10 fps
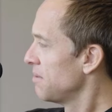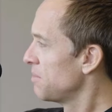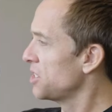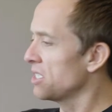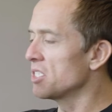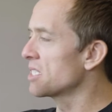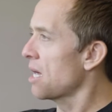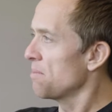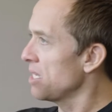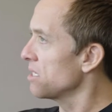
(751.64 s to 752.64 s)
But she's just
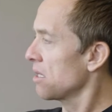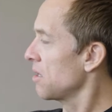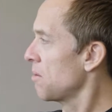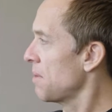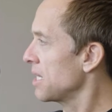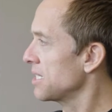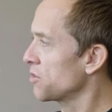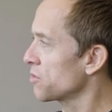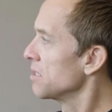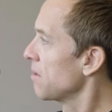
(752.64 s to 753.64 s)
come in. Lombardi's
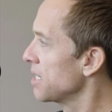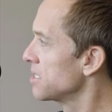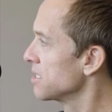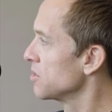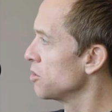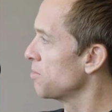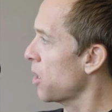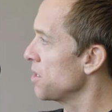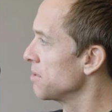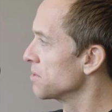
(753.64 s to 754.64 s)
had 3 races and 2
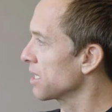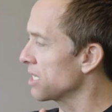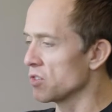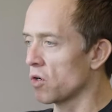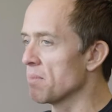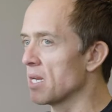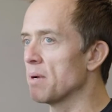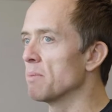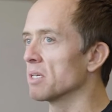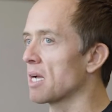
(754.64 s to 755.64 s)
podiums. Like, there's not many
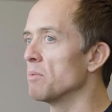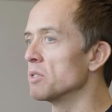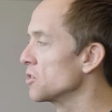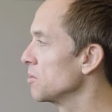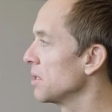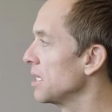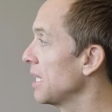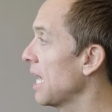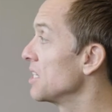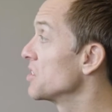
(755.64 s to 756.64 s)
people that come into Super
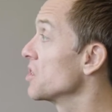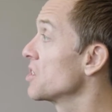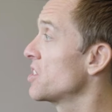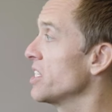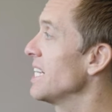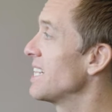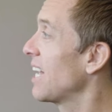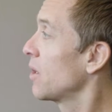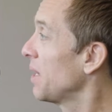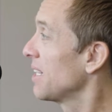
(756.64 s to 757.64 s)
League and succeed
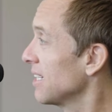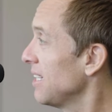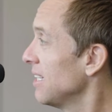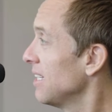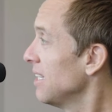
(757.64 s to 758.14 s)
that quickly.